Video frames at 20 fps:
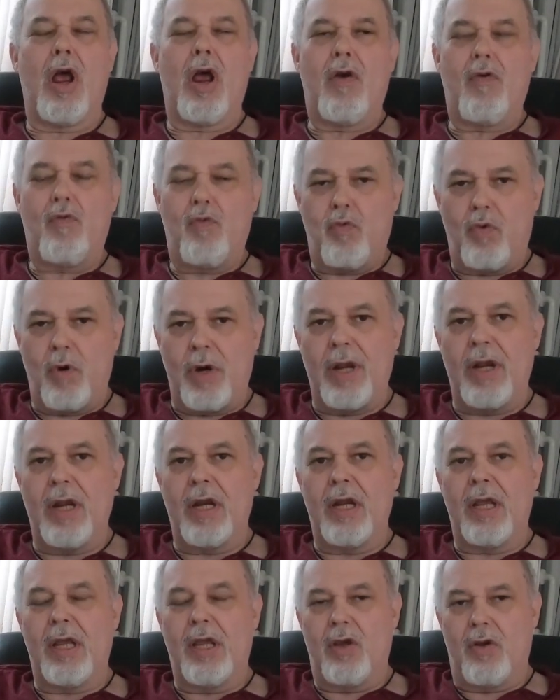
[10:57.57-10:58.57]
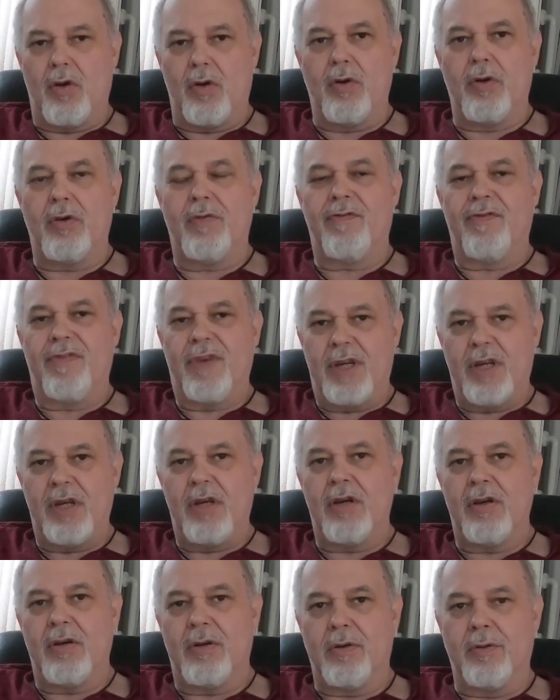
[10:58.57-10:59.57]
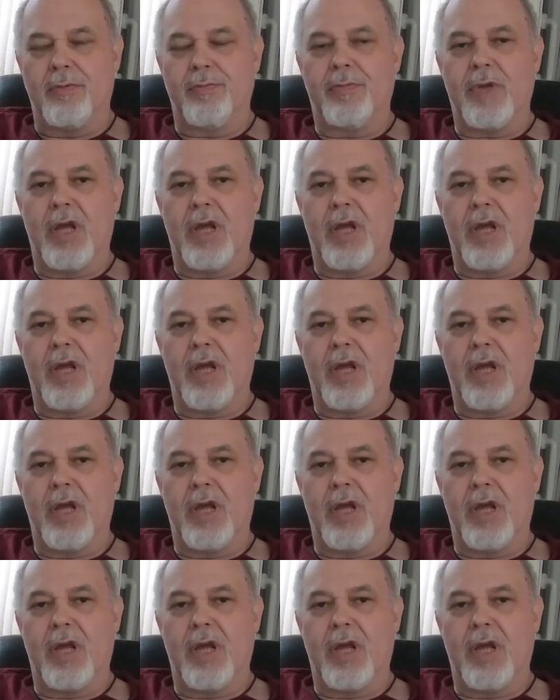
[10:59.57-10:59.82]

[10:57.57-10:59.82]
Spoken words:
really good video,